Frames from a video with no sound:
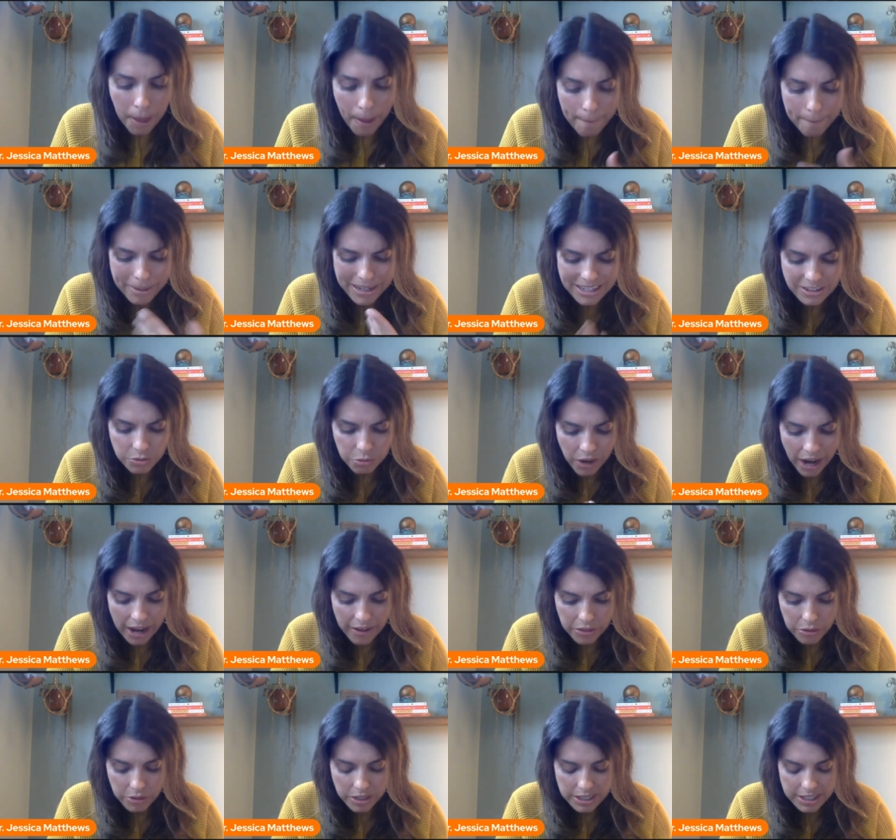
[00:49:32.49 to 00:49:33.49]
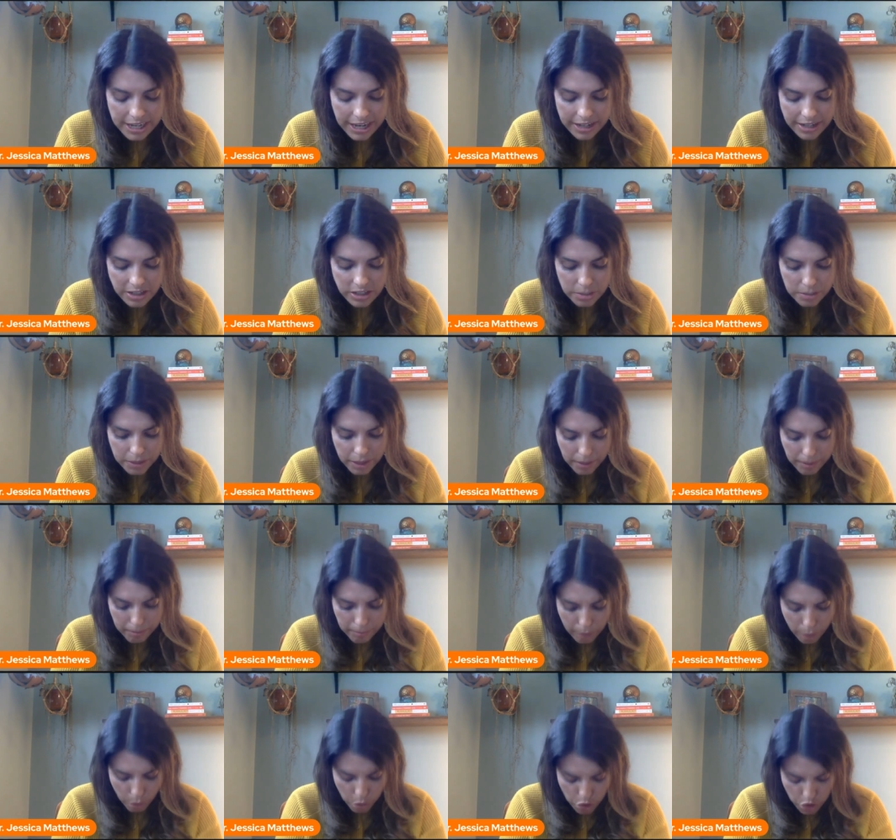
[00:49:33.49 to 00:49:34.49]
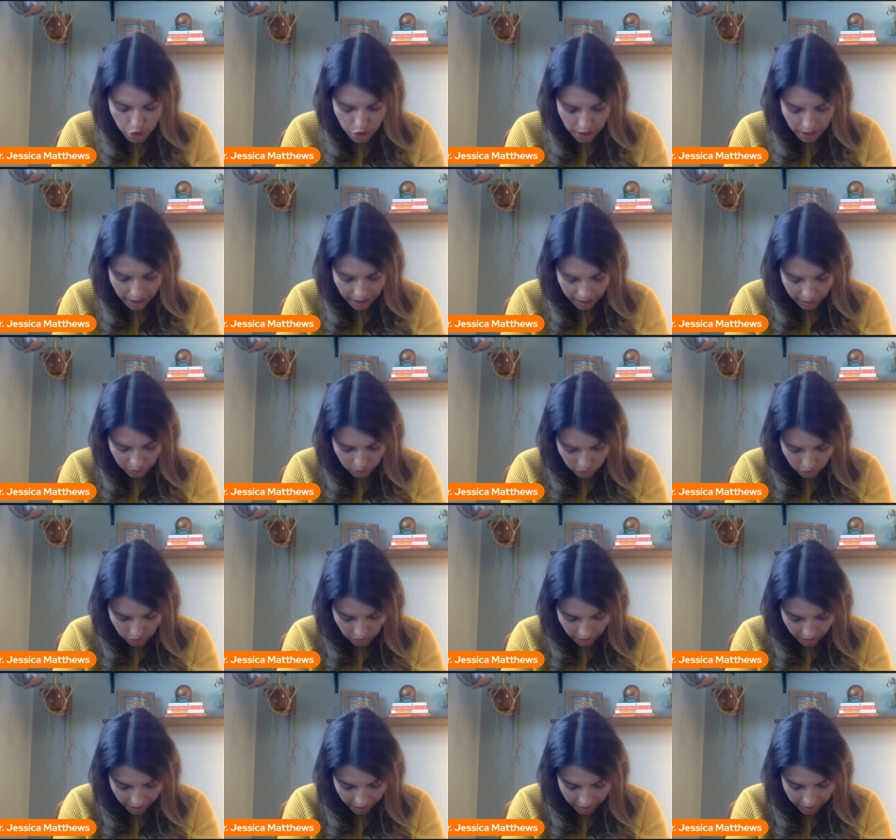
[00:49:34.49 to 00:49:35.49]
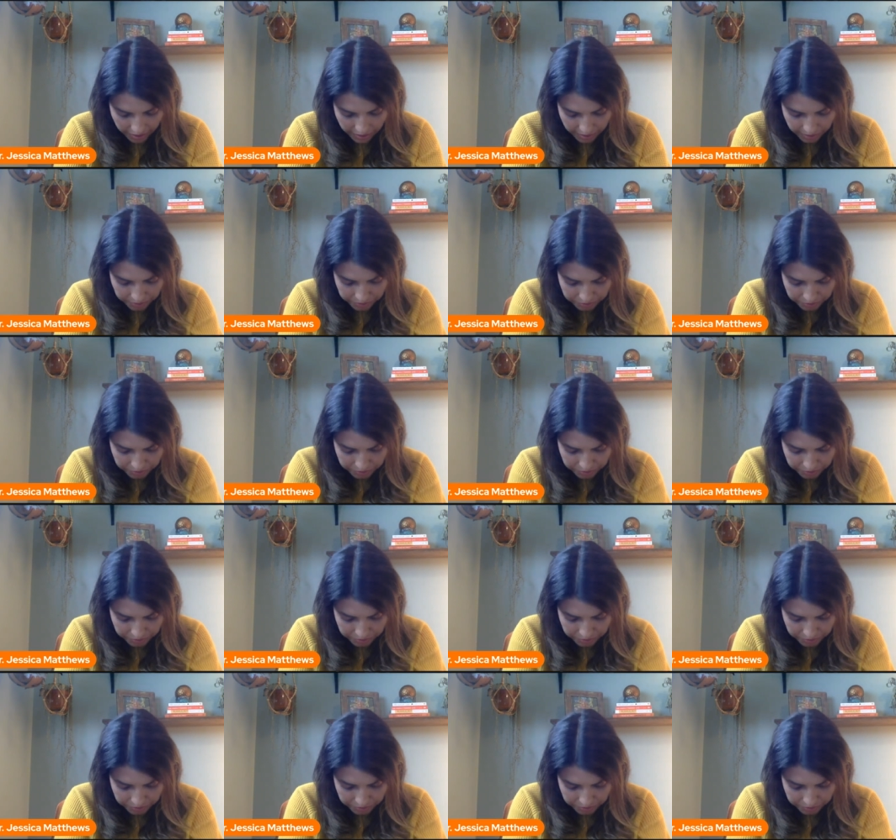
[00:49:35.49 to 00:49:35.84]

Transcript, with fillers: But it's rather intended to be a motion exercise.